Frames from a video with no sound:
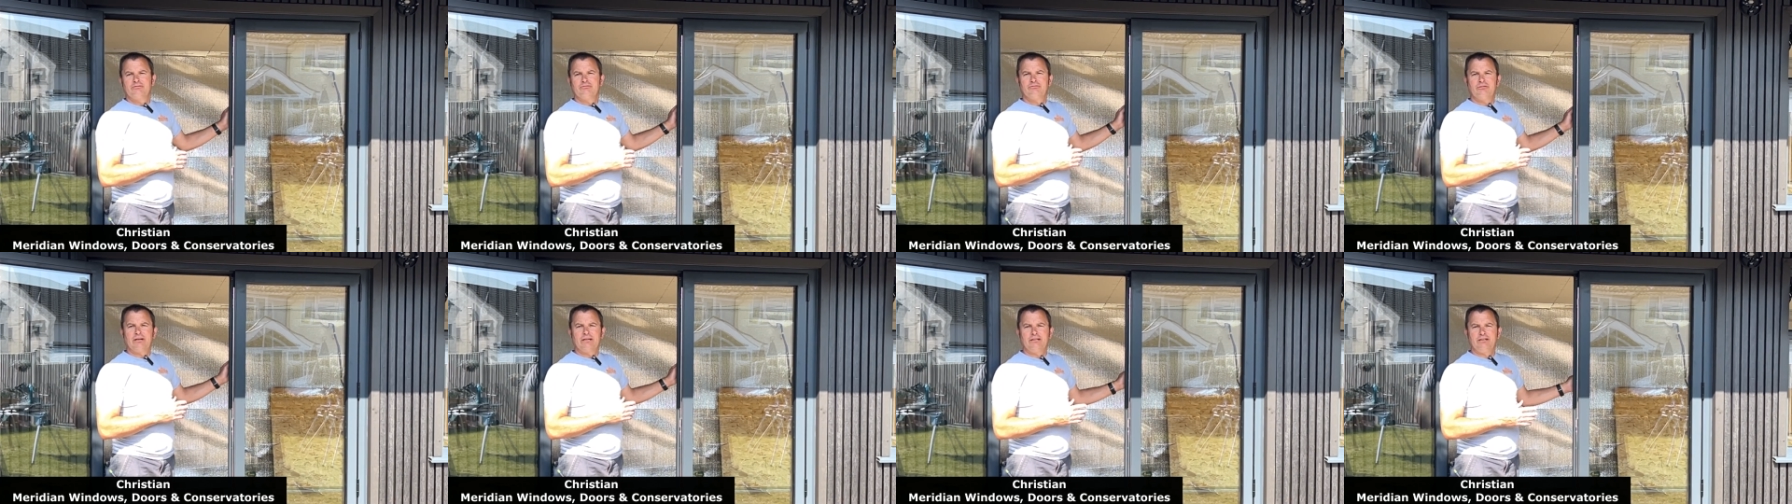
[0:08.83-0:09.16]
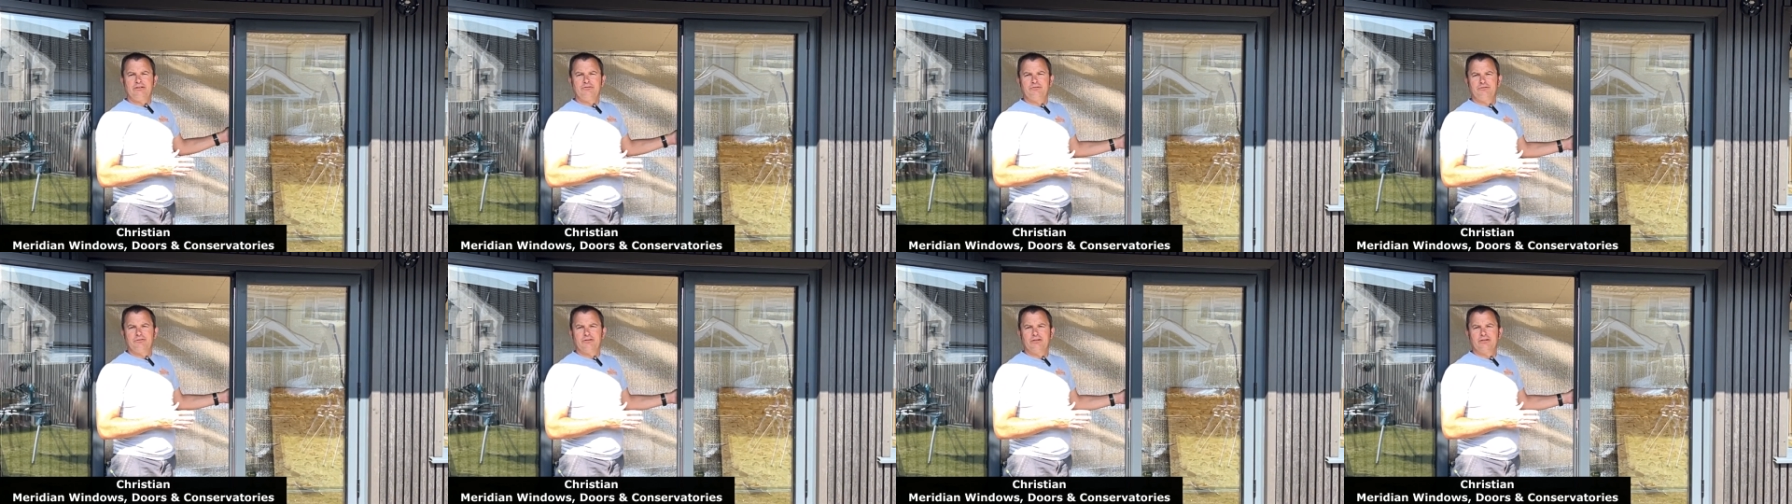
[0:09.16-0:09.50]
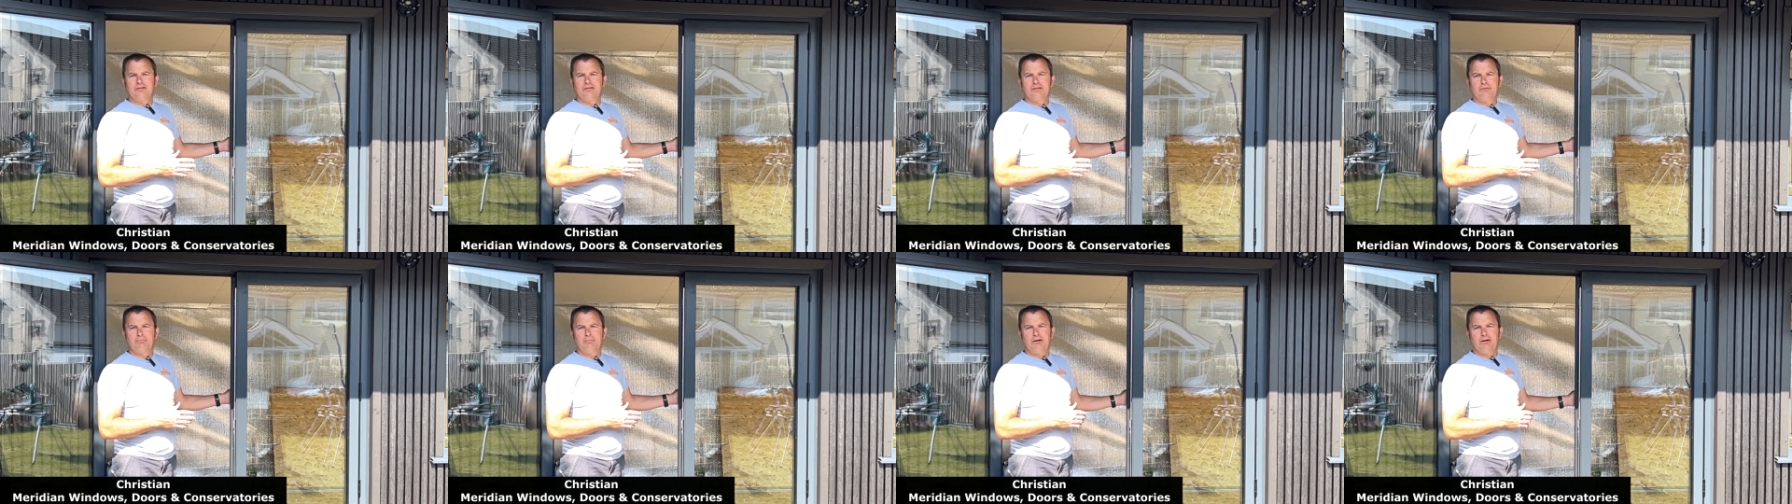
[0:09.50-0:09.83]
ready
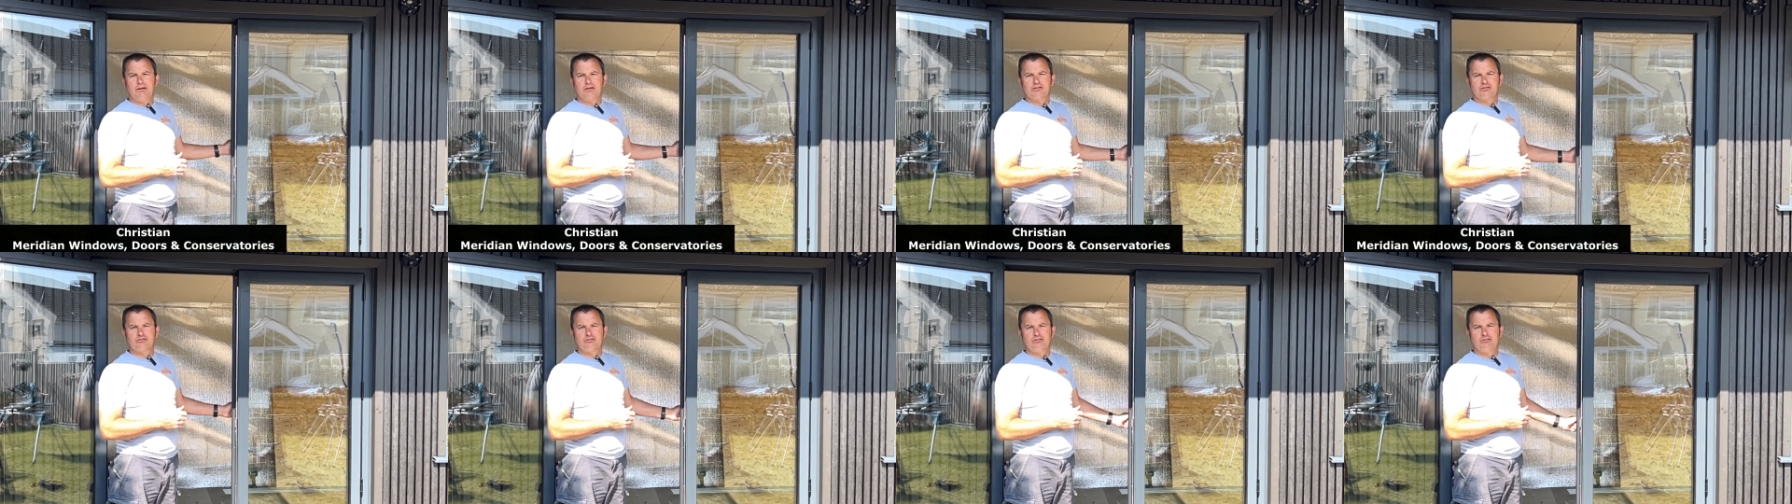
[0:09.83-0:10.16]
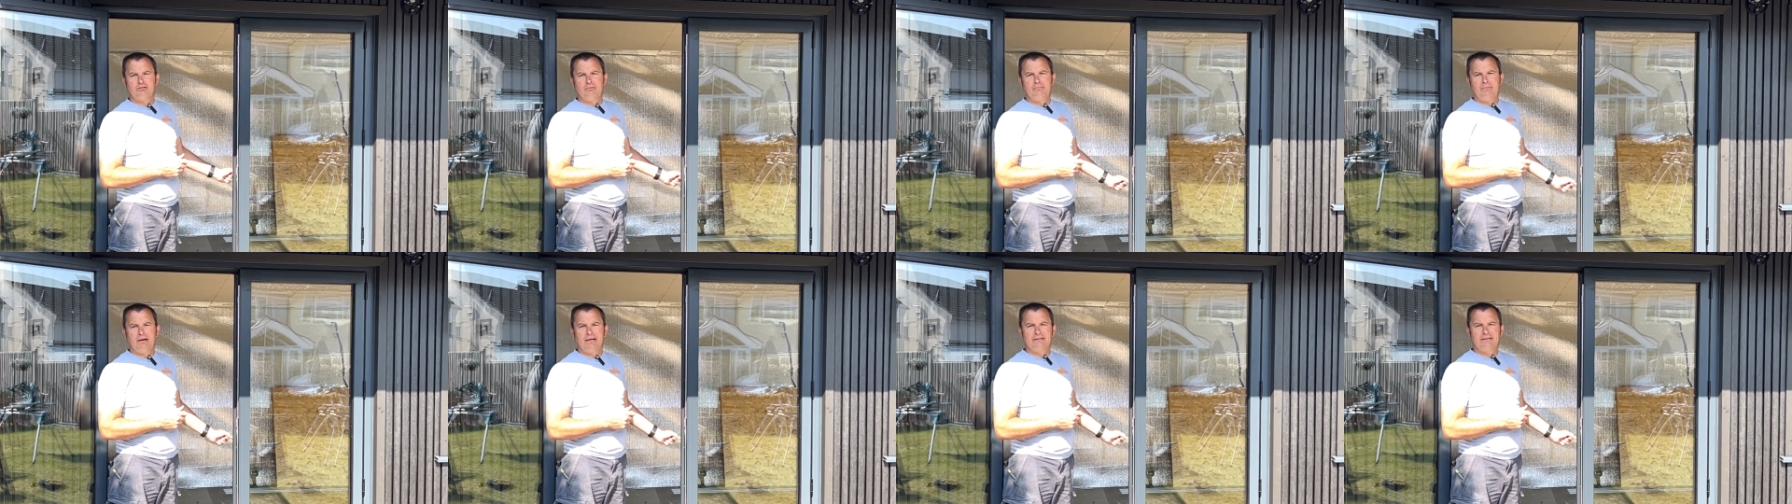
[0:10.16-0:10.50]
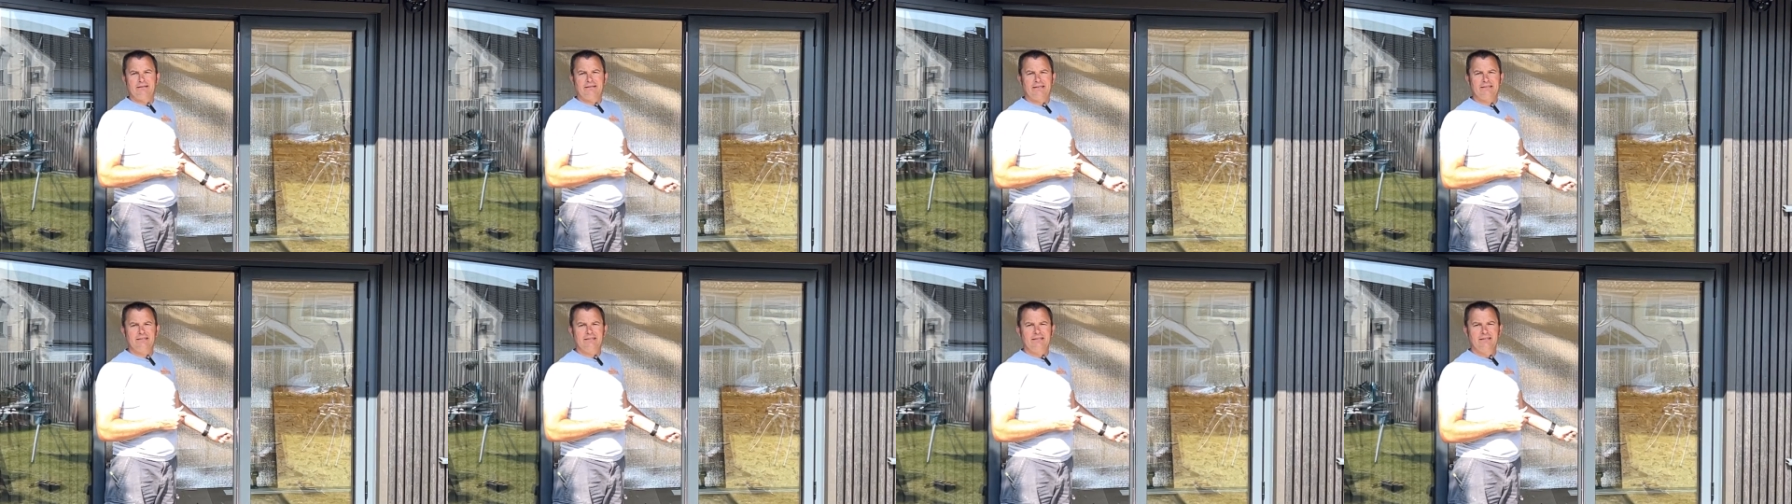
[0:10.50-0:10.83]
for the plaster on
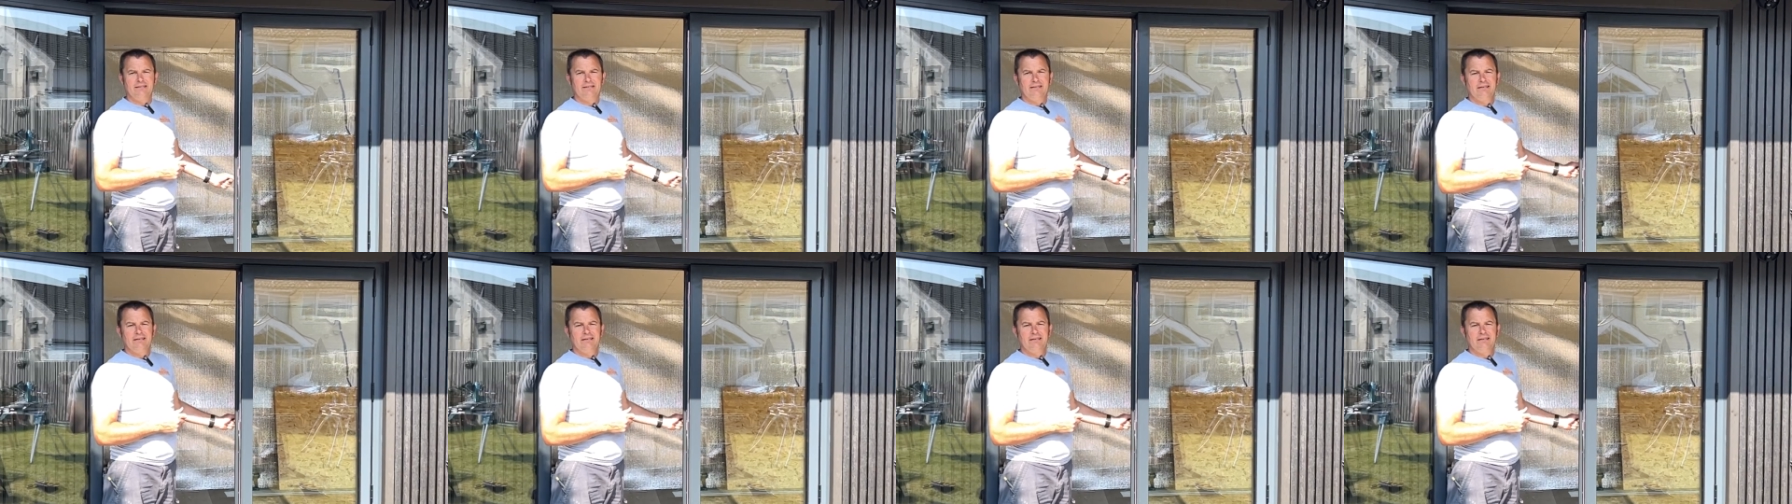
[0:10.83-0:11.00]
Monday.